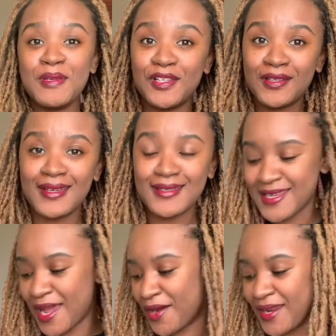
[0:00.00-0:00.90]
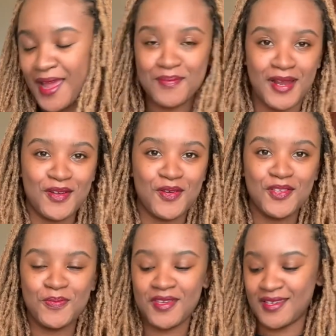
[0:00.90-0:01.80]
be looking down at my
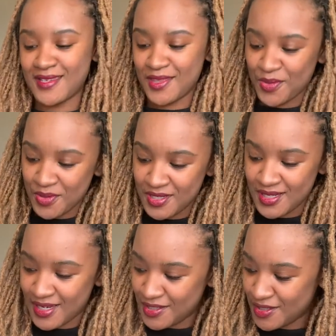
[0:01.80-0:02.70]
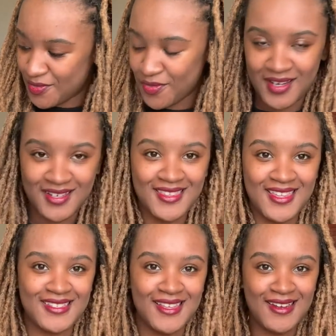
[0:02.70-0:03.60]
notes because I thought I should write
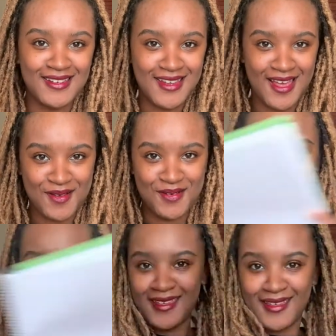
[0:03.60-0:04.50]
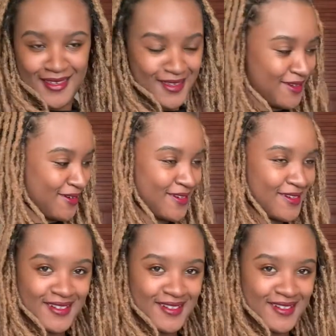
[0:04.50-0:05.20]
things down here.